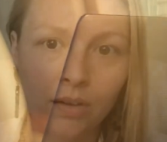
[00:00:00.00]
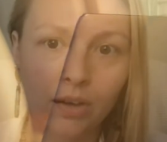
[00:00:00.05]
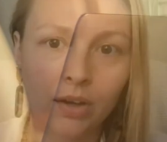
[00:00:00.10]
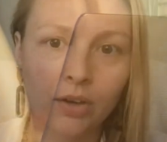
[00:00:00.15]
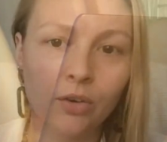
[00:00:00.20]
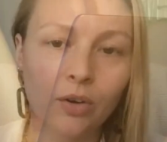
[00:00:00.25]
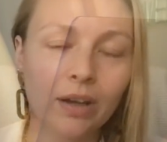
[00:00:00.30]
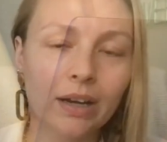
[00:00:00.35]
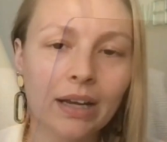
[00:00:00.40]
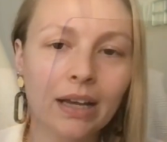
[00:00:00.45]

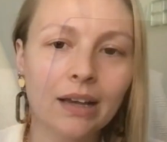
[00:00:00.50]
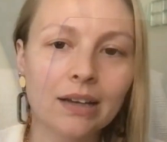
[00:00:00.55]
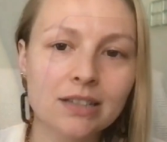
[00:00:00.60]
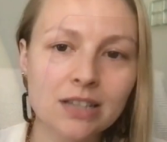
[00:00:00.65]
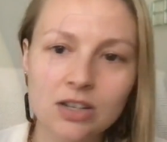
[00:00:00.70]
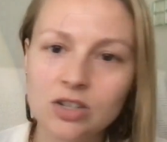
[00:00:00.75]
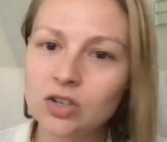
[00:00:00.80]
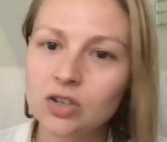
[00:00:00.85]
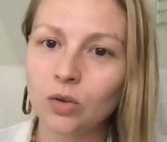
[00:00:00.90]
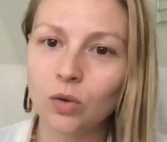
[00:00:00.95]
creating a
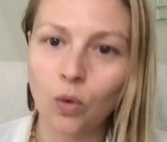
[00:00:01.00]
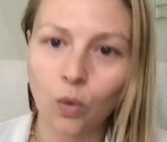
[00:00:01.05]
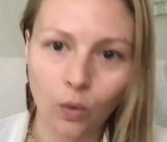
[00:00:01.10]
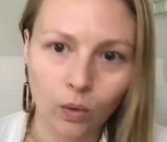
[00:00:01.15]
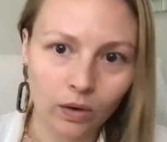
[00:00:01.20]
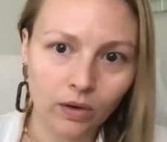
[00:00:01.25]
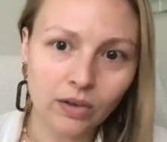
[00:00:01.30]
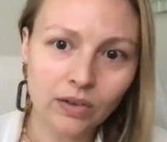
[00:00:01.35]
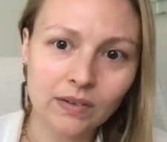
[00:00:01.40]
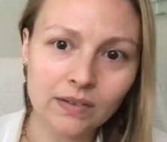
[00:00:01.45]
digital
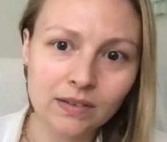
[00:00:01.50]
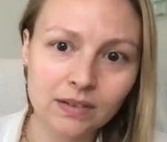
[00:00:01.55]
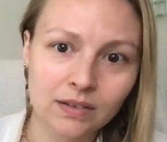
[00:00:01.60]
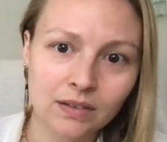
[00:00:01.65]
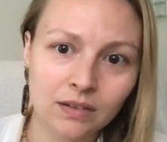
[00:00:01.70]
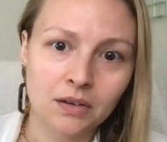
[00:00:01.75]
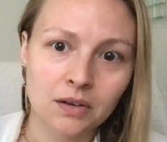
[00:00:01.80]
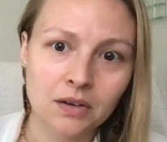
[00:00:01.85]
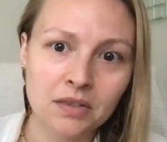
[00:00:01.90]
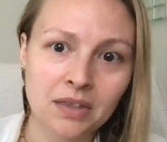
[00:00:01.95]
course
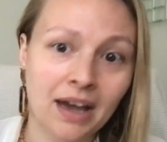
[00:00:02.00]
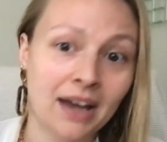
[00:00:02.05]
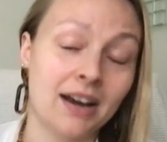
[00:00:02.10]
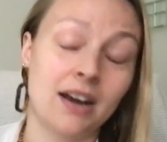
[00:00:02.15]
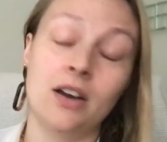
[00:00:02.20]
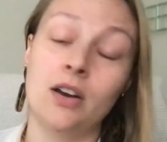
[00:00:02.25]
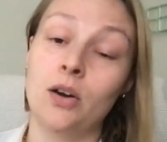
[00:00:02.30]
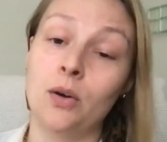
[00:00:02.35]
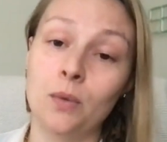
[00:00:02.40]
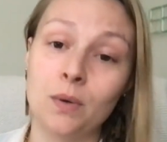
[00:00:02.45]
that
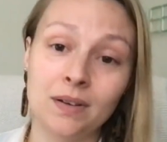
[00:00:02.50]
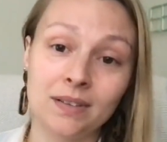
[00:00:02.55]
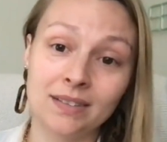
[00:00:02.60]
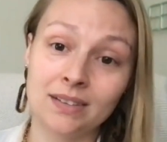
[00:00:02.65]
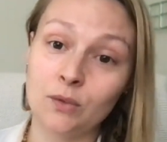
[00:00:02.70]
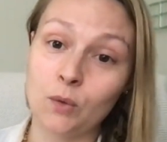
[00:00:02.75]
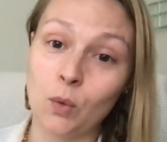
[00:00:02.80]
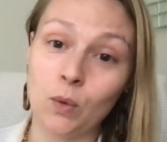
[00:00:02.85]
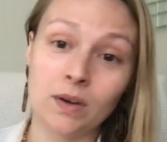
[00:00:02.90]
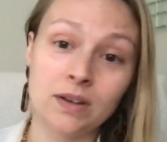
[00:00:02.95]
no one's
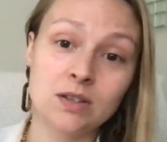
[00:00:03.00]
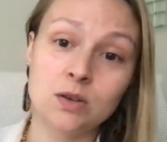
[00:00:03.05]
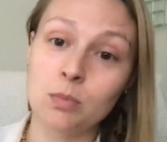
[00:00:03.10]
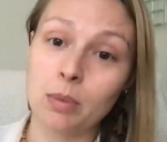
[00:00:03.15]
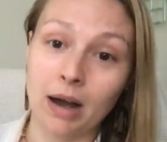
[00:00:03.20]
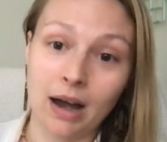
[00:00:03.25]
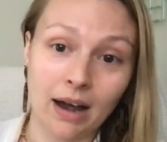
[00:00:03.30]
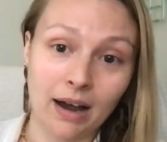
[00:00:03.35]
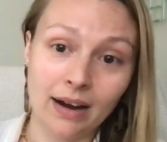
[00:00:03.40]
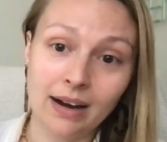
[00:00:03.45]
going to
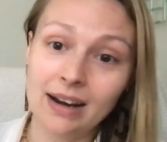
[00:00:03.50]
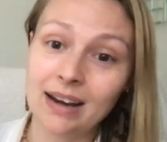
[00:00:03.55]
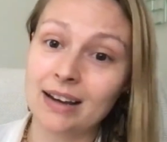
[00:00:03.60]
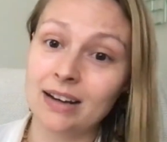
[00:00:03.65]
buy